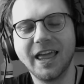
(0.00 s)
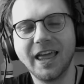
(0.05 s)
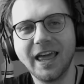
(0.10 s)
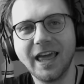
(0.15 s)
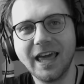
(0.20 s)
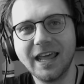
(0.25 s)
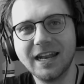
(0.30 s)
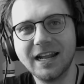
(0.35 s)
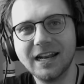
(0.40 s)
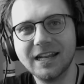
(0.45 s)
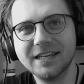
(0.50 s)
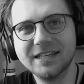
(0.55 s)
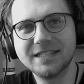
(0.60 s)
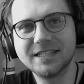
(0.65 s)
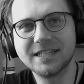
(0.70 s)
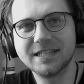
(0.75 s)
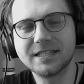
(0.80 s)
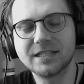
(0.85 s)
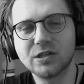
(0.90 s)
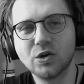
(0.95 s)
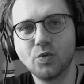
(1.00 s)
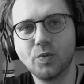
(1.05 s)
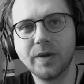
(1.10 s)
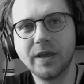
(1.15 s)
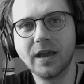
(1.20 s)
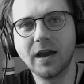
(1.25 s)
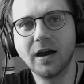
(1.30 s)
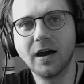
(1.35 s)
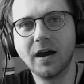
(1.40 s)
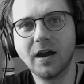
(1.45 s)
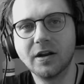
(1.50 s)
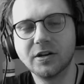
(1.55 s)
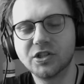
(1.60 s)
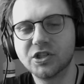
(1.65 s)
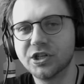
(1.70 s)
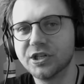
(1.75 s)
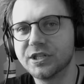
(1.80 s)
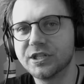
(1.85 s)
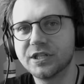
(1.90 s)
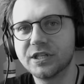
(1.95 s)
analysis, so we are
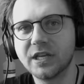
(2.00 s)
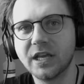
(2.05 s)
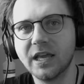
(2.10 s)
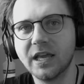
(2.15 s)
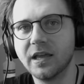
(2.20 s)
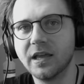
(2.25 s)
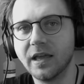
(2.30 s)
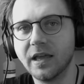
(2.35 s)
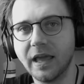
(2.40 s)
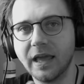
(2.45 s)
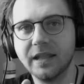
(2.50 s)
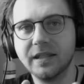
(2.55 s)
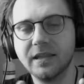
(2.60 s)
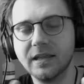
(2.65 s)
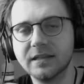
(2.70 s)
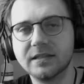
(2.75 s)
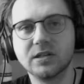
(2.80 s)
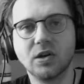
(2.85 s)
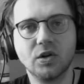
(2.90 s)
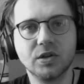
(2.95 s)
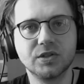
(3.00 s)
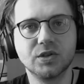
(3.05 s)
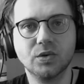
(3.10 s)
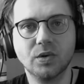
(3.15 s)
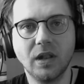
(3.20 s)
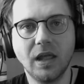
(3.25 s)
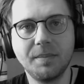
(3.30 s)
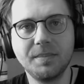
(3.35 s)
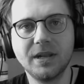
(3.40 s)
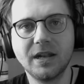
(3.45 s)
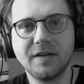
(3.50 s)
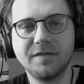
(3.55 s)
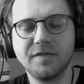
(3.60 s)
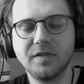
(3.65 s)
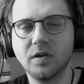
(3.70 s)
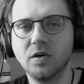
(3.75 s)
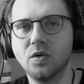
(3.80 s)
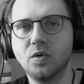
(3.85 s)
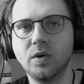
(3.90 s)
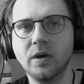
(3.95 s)
just, and it's also laminar
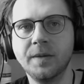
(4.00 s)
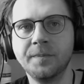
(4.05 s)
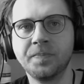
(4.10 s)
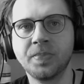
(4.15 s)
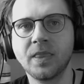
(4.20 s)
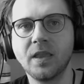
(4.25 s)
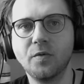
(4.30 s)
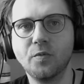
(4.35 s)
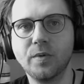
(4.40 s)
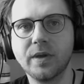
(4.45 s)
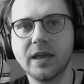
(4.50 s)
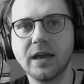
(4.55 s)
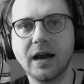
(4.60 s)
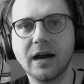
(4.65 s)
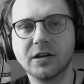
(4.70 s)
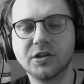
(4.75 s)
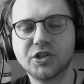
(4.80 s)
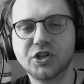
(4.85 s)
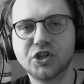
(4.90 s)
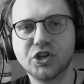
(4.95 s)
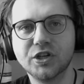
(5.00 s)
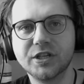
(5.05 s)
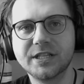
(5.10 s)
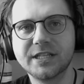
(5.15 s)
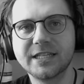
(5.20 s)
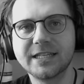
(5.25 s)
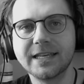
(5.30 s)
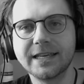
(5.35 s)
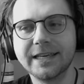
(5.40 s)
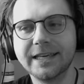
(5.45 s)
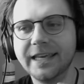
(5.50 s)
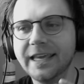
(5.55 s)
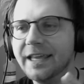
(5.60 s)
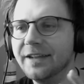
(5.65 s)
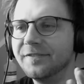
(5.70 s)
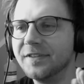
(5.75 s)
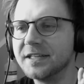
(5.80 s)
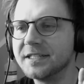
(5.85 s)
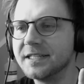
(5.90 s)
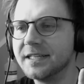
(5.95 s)
flow, we are just
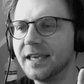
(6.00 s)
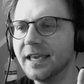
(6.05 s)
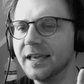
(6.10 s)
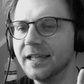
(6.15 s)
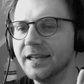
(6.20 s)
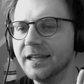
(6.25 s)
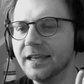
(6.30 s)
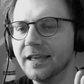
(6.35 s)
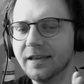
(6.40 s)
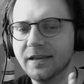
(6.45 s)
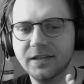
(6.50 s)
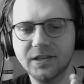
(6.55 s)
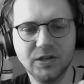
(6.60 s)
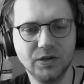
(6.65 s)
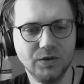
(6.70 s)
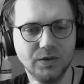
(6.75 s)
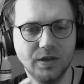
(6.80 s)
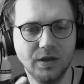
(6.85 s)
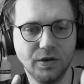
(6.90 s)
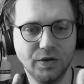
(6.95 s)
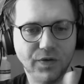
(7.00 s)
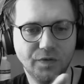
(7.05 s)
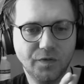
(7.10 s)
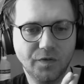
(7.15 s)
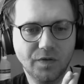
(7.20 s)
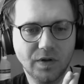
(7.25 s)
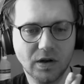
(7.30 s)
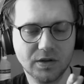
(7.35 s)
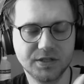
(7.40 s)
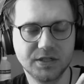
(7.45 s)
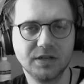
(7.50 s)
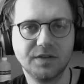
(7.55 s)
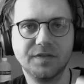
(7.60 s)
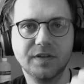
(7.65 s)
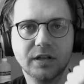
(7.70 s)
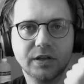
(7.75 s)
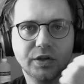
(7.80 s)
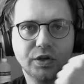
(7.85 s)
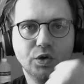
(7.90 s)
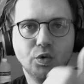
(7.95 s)
investigating into the velocity
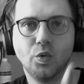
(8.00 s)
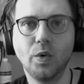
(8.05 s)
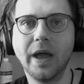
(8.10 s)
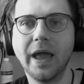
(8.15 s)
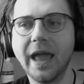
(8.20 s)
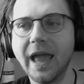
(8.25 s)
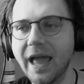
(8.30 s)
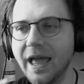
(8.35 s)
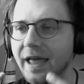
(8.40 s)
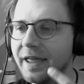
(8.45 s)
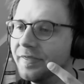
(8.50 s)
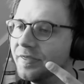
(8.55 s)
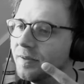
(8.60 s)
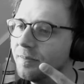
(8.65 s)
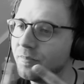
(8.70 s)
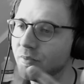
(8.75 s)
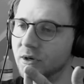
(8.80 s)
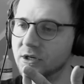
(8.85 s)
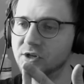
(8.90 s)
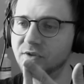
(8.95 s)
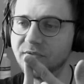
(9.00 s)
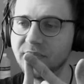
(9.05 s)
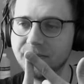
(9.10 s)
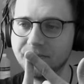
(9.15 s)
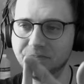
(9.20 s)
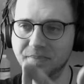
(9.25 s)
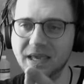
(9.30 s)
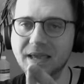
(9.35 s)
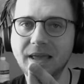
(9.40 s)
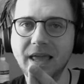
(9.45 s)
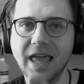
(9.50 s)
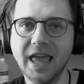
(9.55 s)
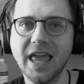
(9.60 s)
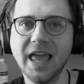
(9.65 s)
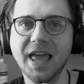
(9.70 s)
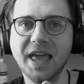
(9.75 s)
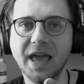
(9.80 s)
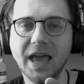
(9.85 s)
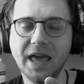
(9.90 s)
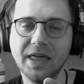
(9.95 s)
field U and the pressure field P.
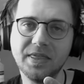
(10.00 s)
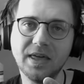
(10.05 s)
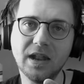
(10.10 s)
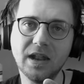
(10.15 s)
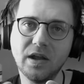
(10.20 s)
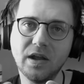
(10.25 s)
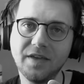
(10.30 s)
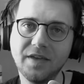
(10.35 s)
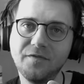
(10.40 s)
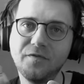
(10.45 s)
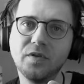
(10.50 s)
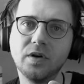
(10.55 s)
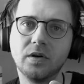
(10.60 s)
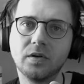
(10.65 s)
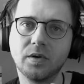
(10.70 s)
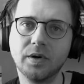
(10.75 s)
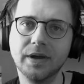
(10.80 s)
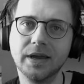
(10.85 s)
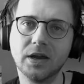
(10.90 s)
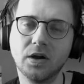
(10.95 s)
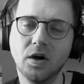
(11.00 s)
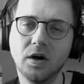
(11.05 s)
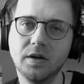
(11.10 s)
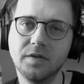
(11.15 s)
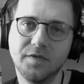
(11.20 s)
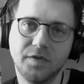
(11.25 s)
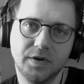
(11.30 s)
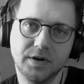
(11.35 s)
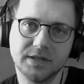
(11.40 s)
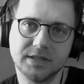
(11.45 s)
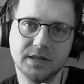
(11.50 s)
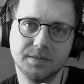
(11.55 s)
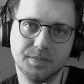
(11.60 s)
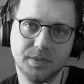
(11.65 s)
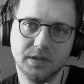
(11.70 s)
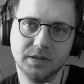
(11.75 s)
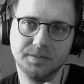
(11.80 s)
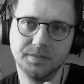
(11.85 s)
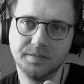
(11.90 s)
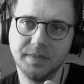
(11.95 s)
And then if we're going on, for
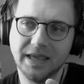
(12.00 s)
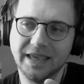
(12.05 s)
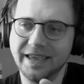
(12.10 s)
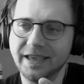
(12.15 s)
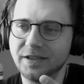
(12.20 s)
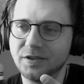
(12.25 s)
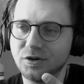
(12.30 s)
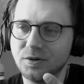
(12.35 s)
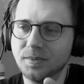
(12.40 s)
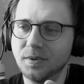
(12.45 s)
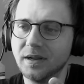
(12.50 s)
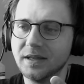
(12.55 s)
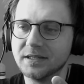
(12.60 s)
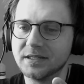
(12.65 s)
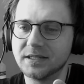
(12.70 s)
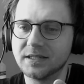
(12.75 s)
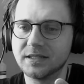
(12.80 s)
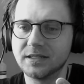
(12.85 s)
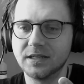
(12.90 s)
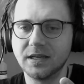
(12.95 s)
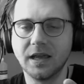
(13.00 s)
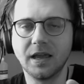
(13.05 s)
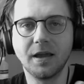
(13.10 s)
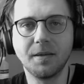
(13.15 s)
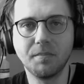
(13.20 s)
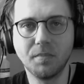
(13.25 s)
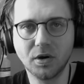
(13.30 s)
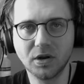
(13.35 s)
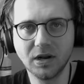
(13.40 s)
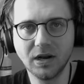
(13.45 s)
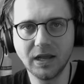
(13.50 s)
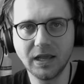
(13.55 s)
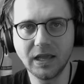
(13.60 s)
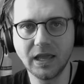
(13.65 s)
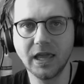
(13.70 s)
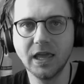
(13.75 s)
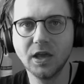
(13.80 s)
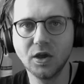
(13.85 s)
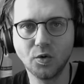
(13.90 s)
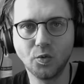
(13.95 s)
example, making turbulence modeling,
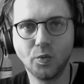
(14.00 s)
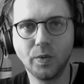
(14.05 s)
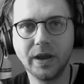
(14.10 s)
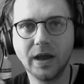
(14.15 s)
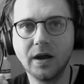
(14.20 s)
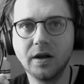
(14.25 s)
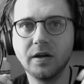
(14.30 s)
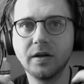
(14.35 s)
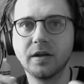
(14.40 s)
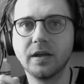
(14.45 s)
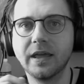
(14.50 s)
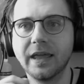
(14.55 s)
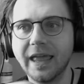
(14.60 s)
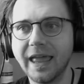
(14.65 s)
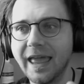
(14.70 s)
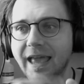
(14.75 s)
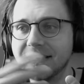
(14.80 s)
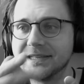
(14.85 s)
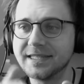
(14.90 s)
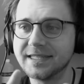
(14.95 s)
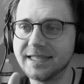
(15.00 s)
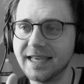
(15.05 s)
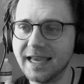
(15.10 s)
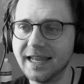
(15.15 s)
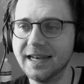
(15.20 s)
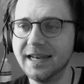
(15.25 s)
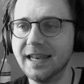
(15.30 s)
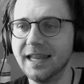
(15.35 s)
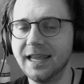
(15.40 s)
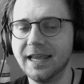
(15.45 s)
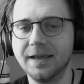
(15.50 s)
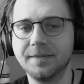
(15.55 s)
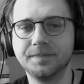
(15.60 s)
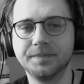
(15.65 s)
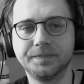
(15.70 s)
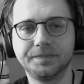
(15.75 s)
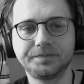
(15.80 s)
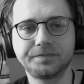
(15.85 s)
we are extending